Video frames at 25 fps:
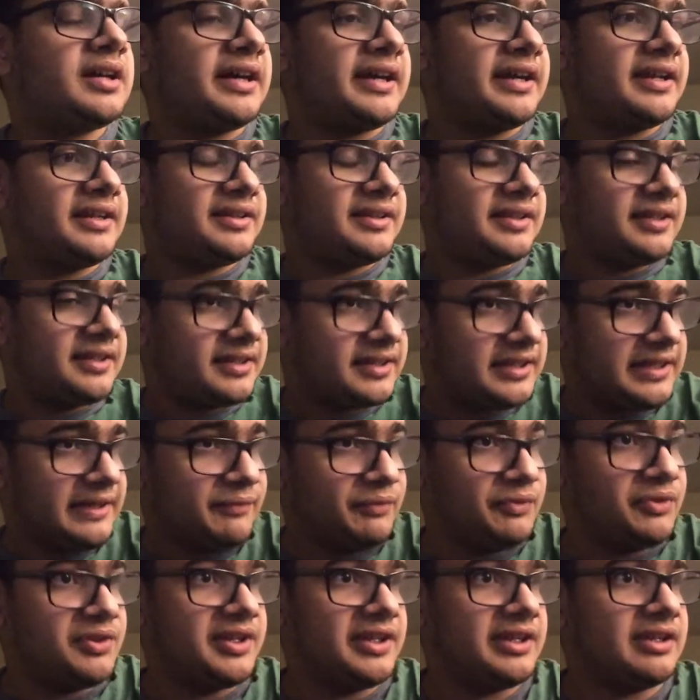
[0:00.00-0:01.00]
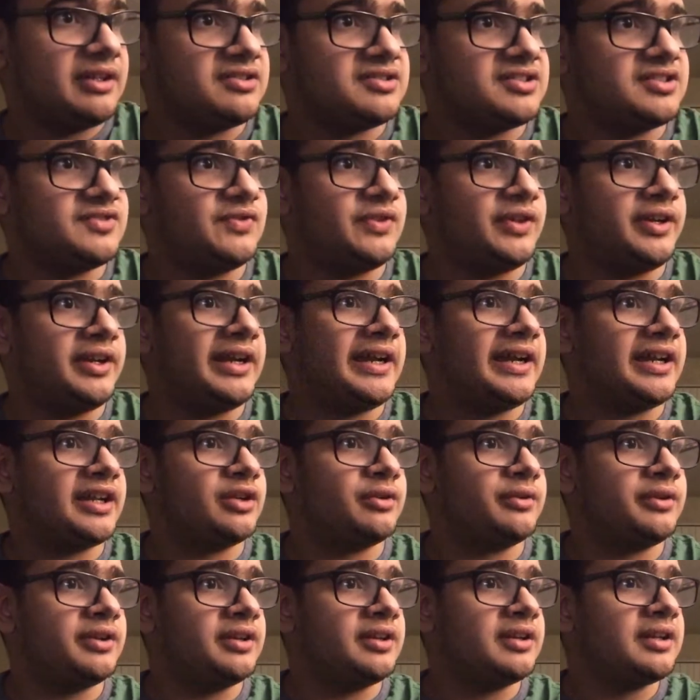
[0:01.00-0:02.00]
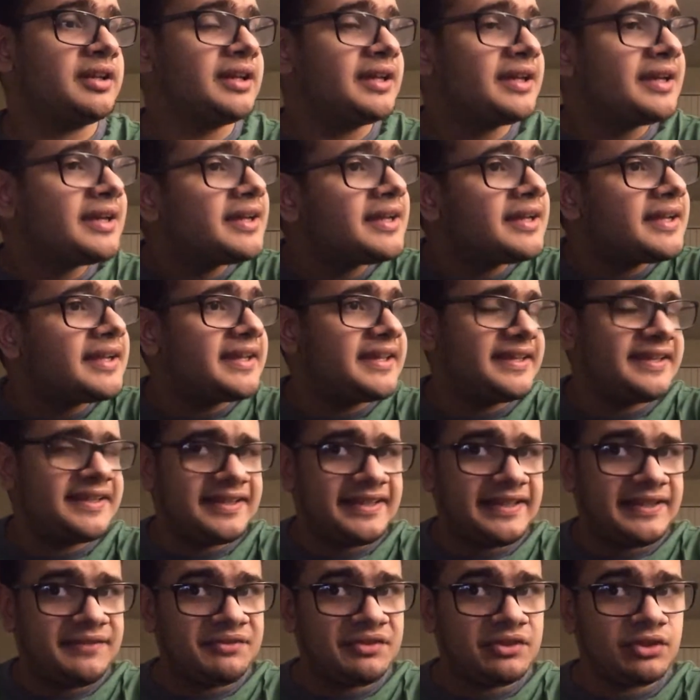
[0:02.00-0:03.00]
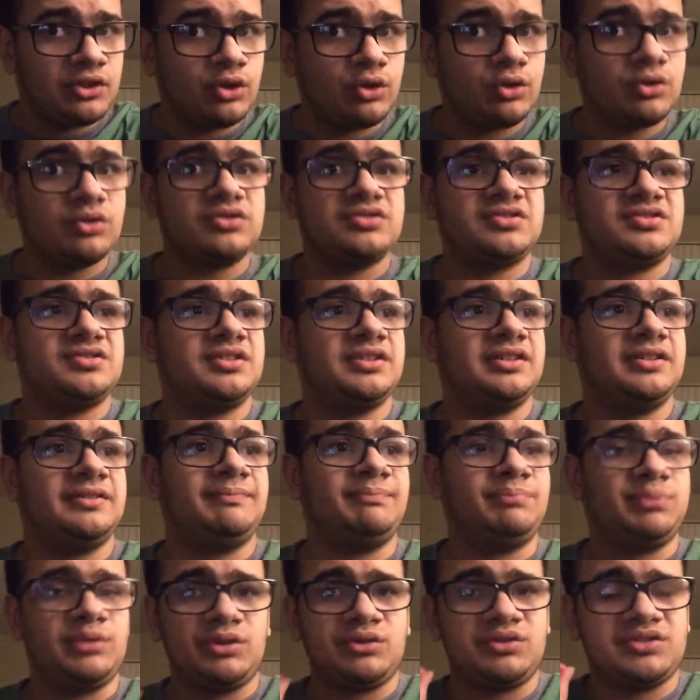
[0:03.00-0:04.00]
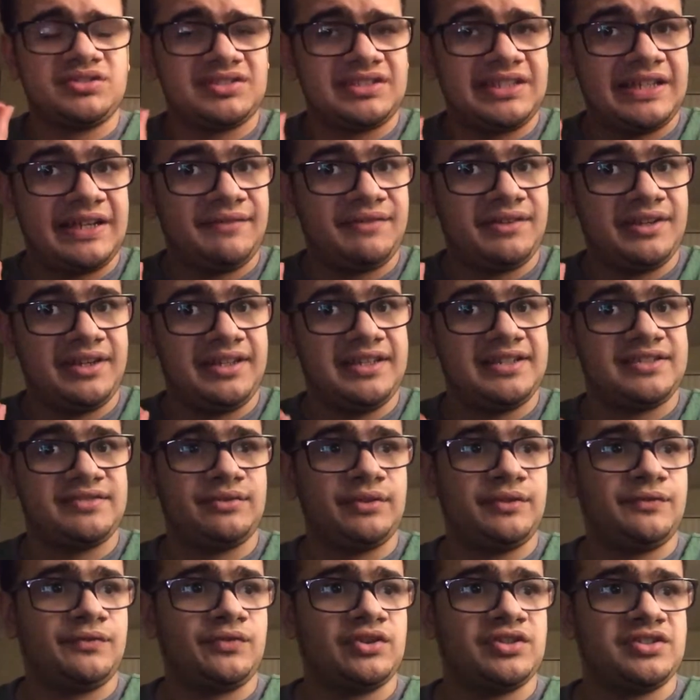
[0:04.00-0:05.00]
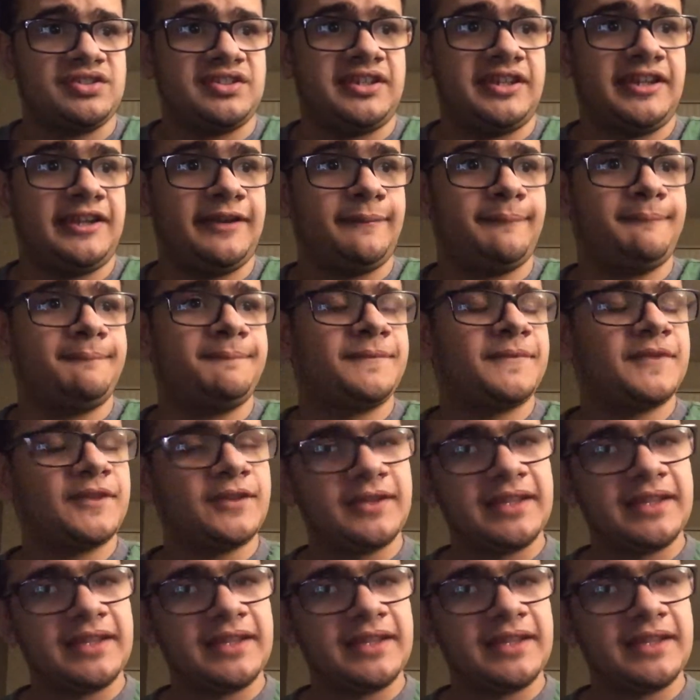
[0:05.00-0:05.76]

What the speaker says: I think everything else is very accurate. He even holds the blow staff that he gets in the first game.